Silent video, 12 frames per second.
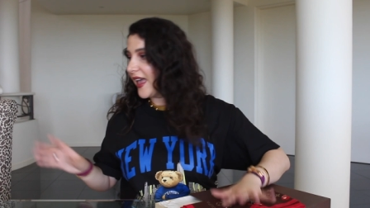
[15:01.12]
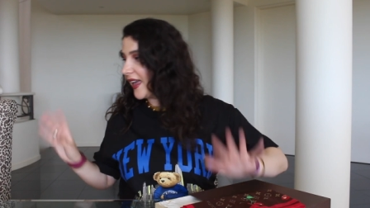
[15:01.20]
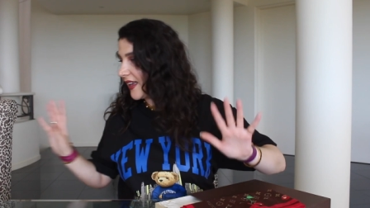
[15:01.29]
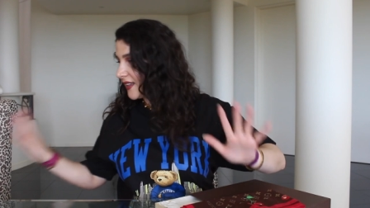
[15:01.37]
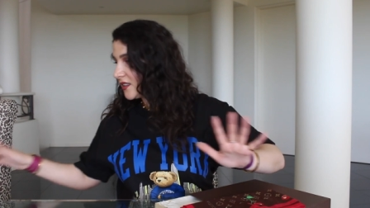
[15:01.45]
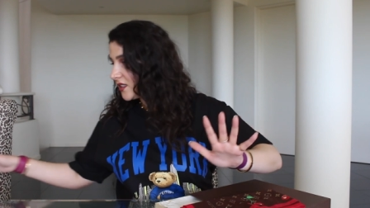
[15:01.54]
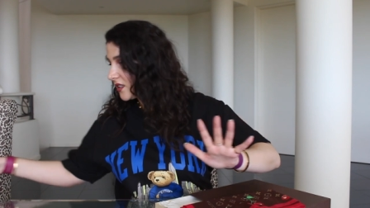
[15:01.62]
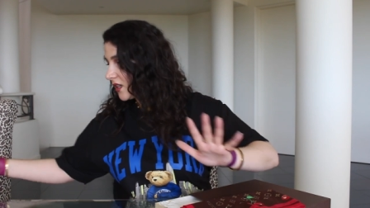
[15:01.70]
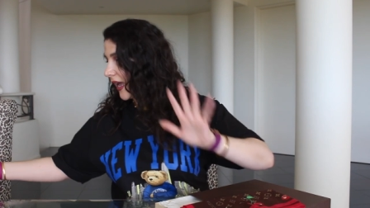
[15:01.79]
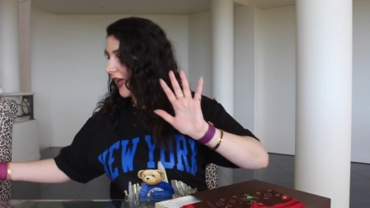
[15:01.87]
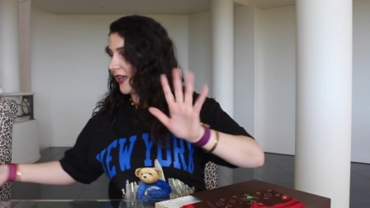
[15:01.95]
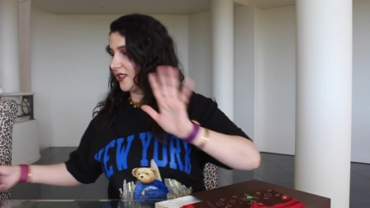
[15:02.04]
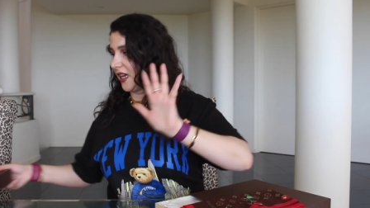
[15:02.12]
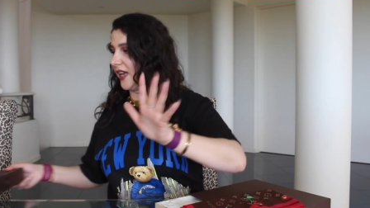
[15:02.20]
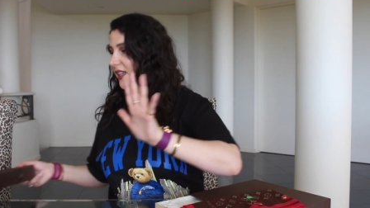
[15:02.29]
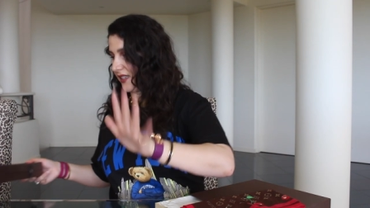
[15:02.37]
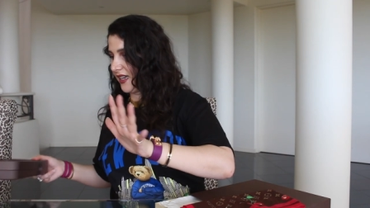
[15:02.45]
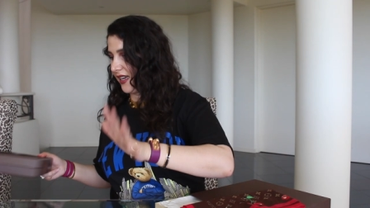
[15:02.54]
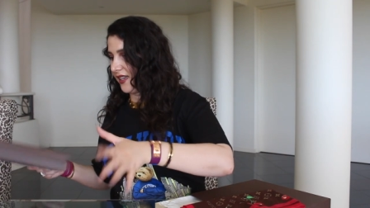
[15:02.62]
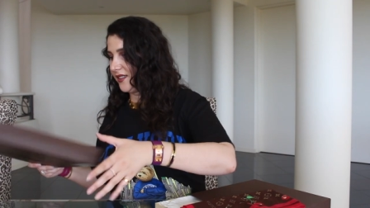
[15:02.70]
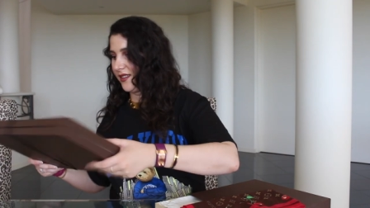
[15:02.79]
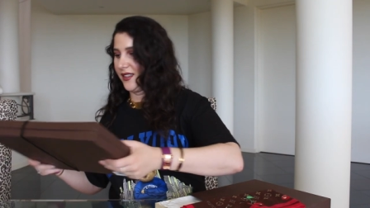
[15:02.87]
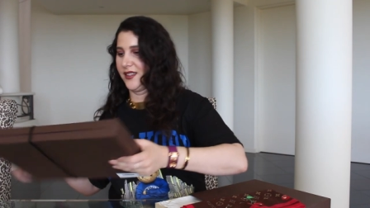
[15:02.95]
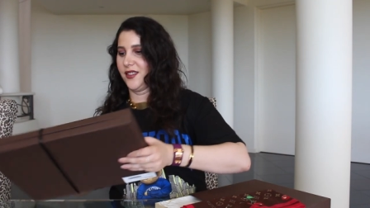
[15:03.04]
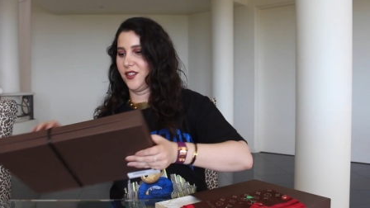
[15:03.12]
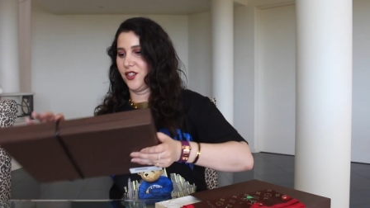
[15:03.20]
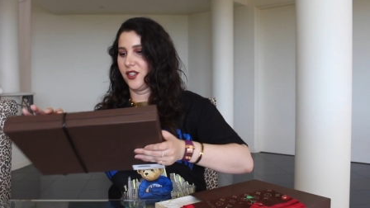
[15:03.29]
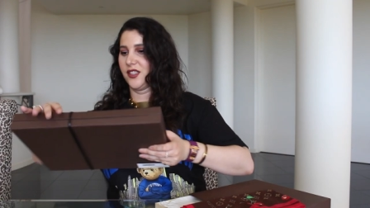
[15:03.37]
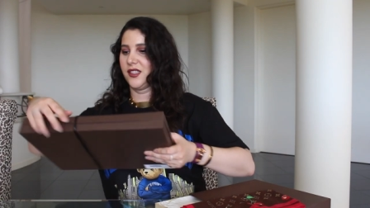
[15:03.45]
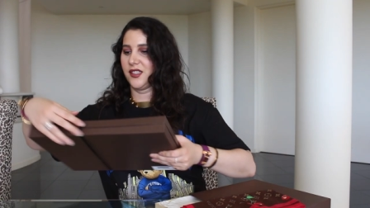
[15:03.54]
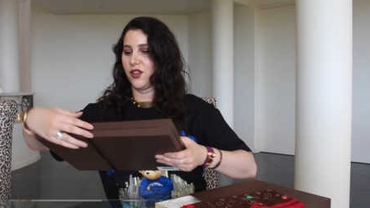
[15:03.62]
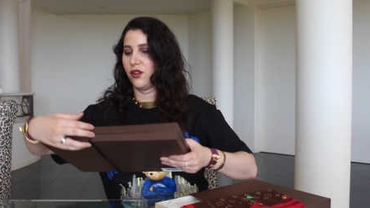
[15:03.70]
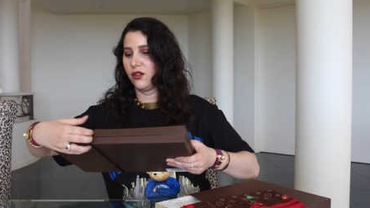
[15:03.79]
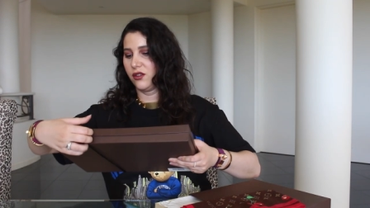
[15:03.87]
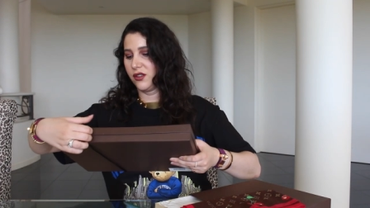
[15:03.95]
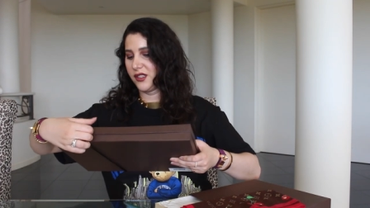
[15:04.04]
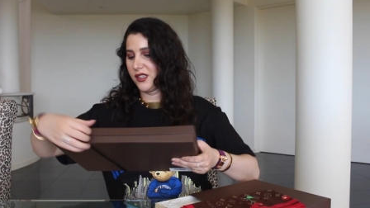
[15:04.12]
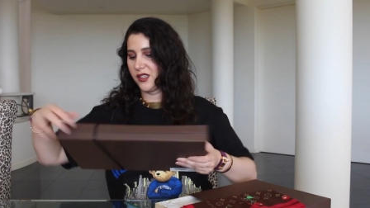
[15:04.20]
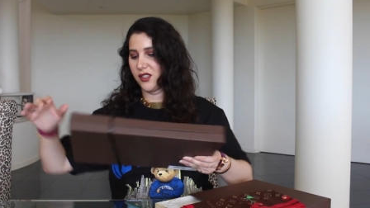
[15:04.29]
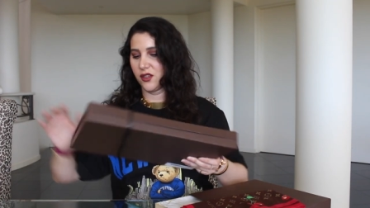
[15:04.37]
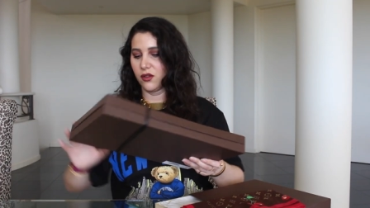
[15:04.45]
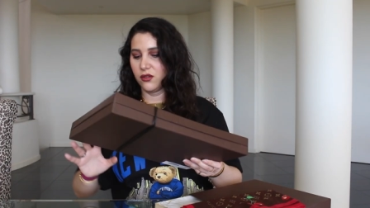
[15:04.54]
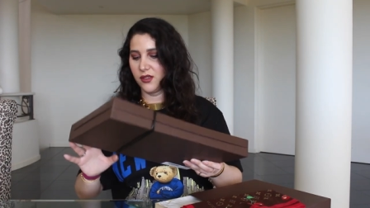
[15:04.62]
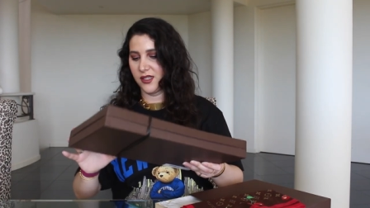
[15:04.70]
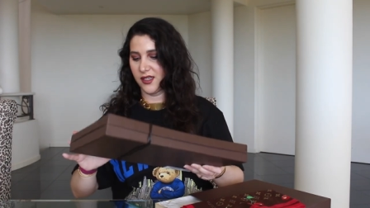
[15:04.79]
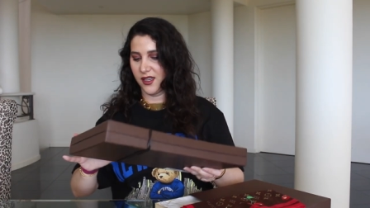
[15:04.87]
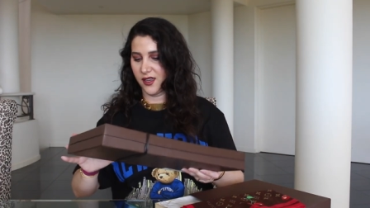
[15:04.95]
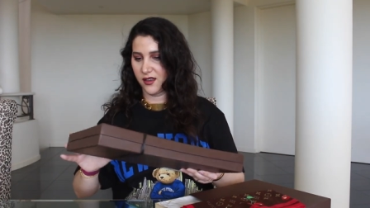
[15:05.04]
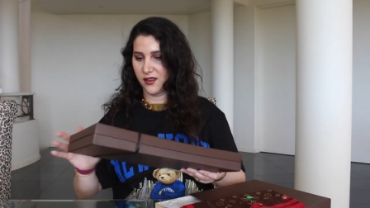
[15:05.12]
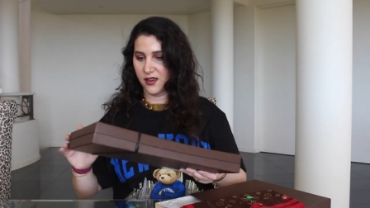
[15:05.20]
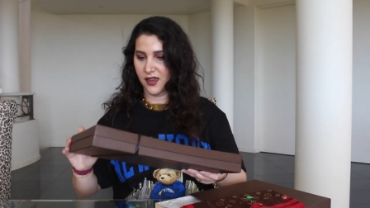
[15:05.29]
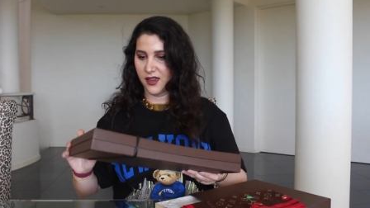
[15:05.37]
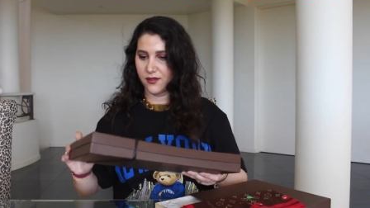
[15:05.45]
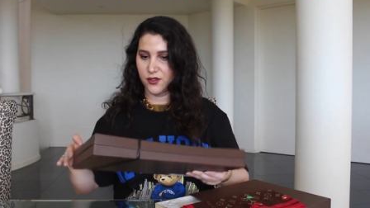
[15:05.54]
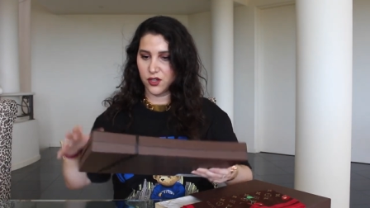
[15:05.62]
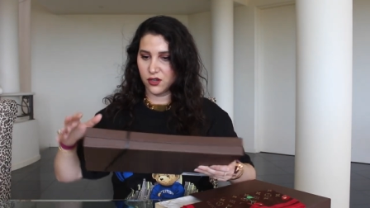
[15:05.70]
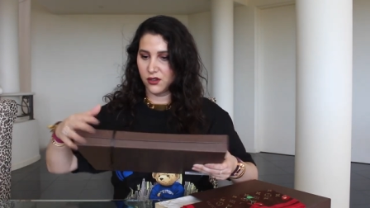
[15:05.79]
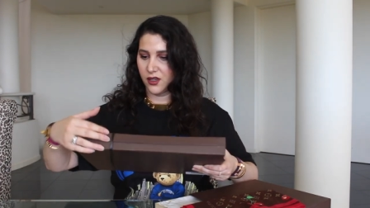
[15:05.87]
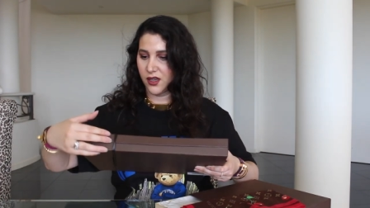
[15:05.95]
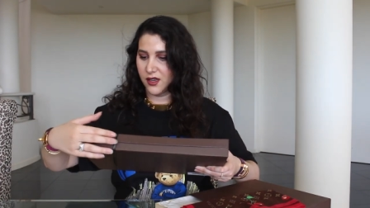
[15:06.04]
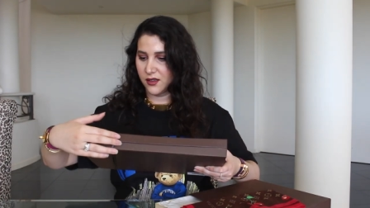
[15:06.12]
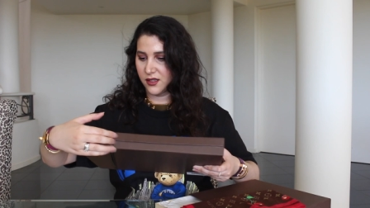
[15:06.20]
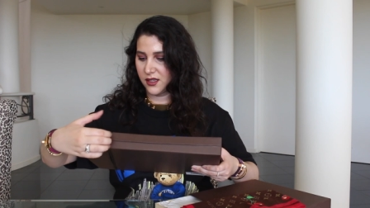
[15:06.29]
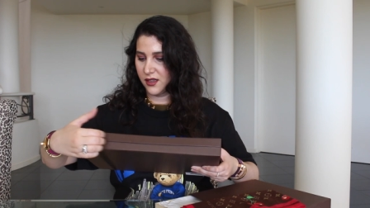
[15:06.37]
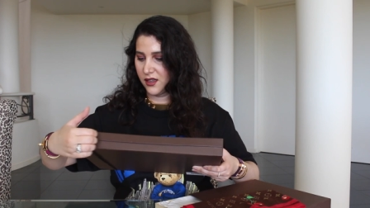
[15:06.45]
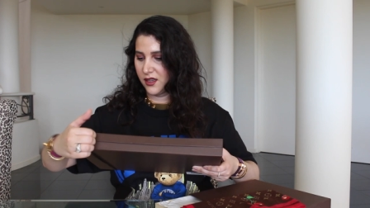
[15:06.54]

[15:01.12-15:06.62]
And, and, and, and, this is just so, so sick. I have to show you guys.